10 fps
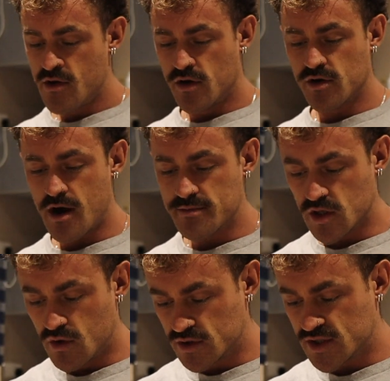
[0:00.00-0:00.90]
100 grams
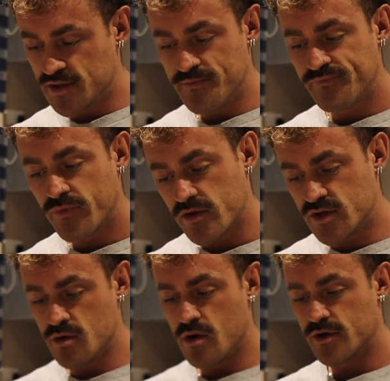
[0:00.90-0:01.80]
of oats,
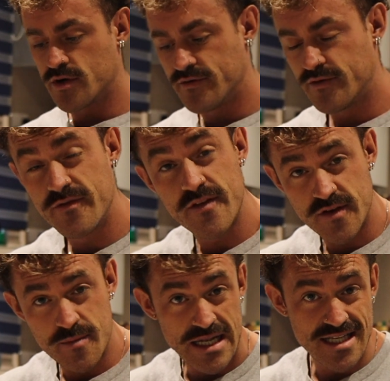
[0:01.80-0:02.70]

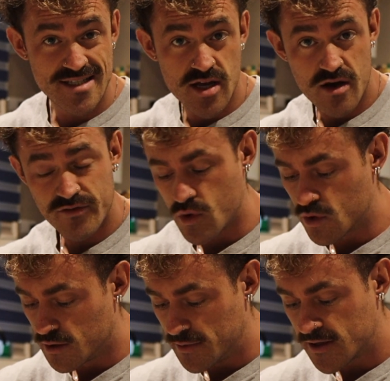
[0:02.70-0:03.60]
250 mils of
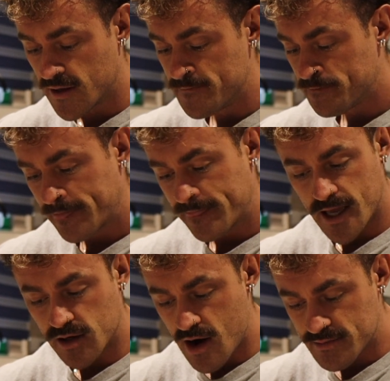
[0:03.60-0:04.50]
coconut milk,
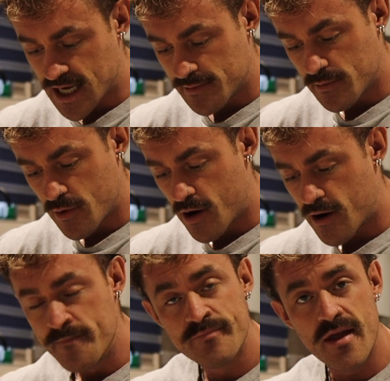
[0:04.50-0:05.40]
10 grams of almond
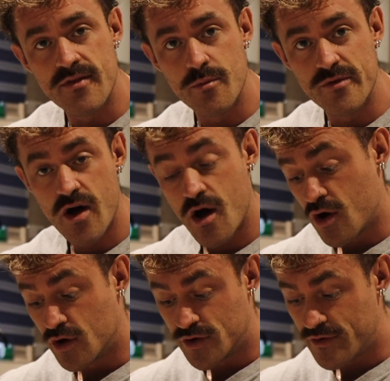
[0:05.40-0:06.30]
butter, and then we've got
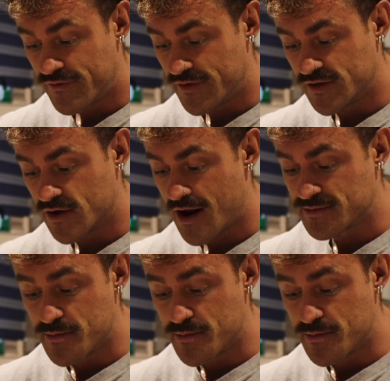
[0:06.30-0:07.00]
150 grams